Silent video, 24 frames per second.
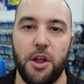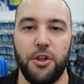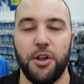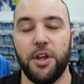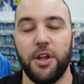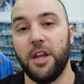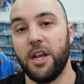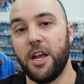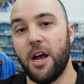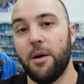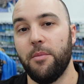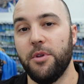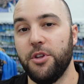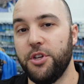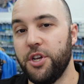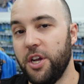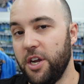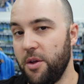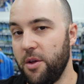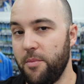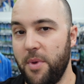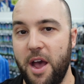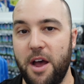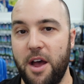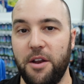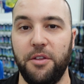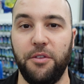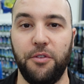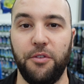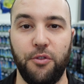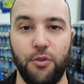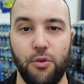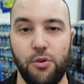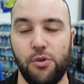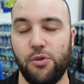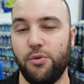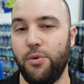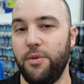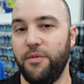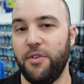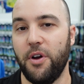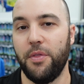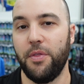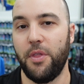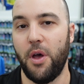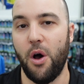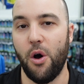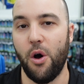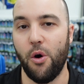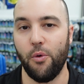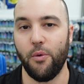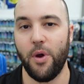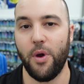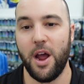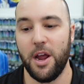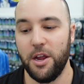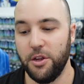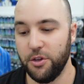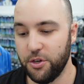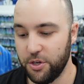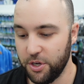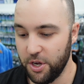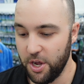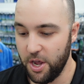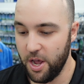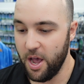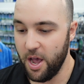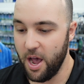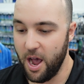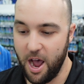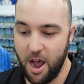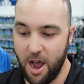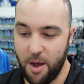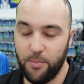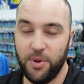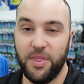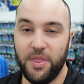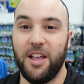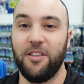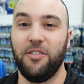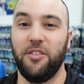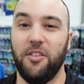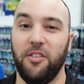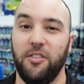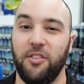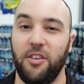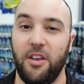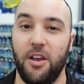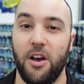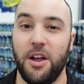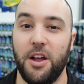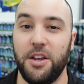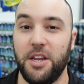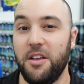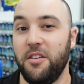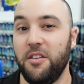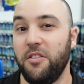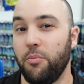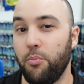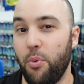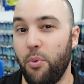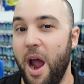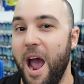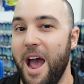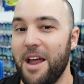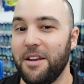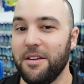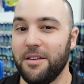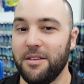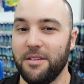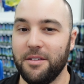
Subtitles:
You can come and check them out in store. We've got the whole range. But that's the CID Sprat.